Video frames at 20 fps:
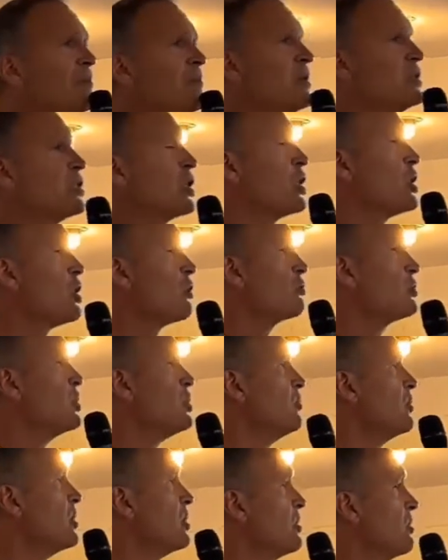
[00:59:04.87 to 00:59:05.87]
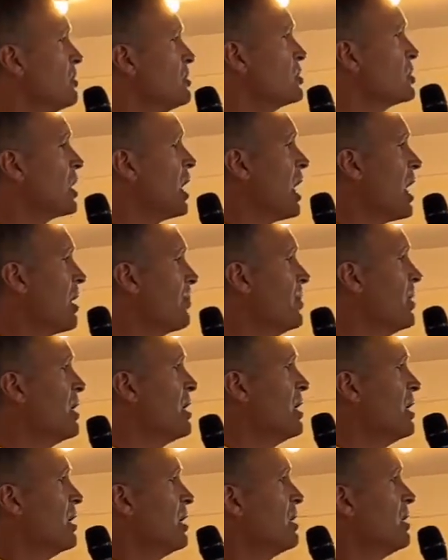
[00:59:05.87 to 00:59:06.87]
Mission, you're doing a good job
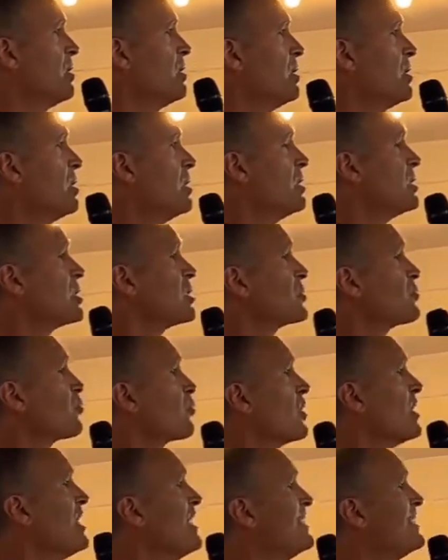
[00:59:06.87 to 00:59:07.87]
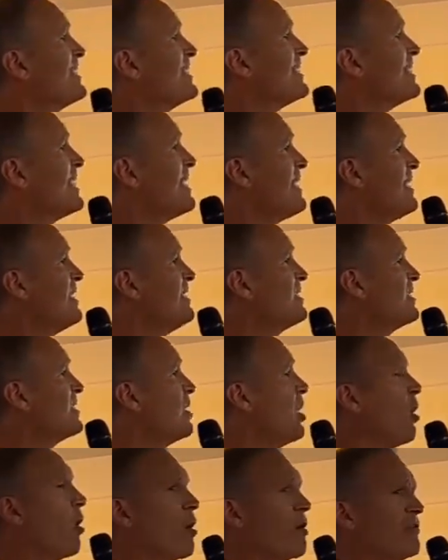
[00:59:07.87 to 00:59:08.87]
spreading seeds in
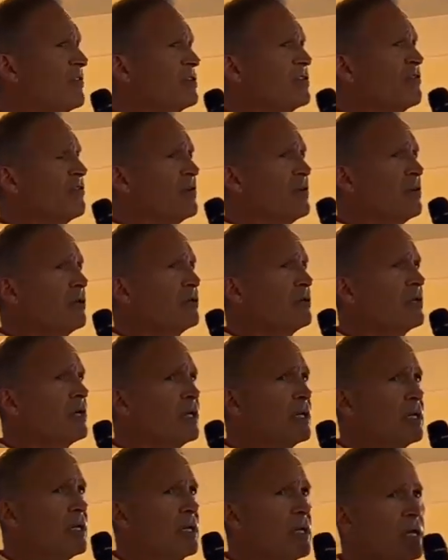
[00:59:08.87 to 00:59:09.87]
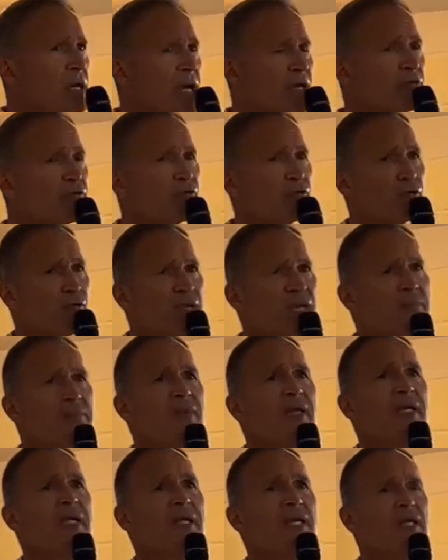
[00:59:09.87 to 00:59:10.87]
the harvest field and
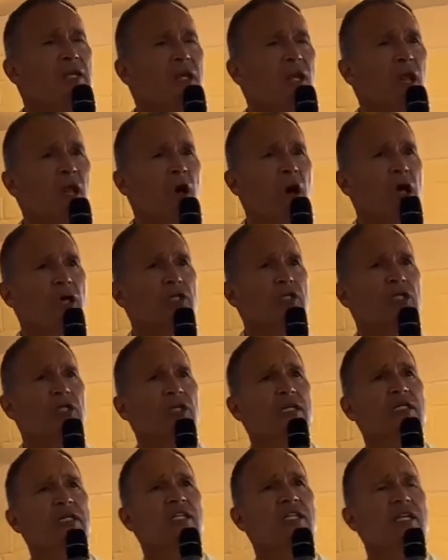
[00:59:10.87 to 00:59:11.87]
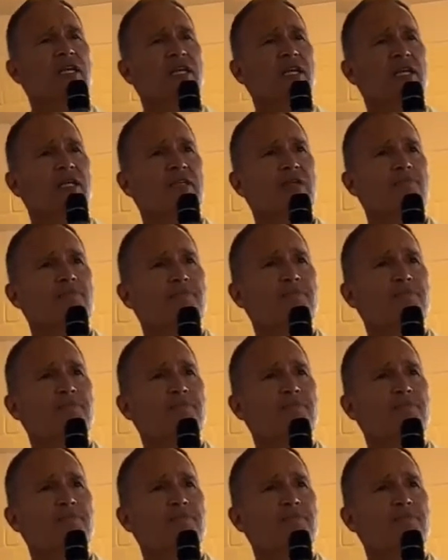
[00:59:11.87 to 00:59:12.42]
reaping in the lost into the kingdom.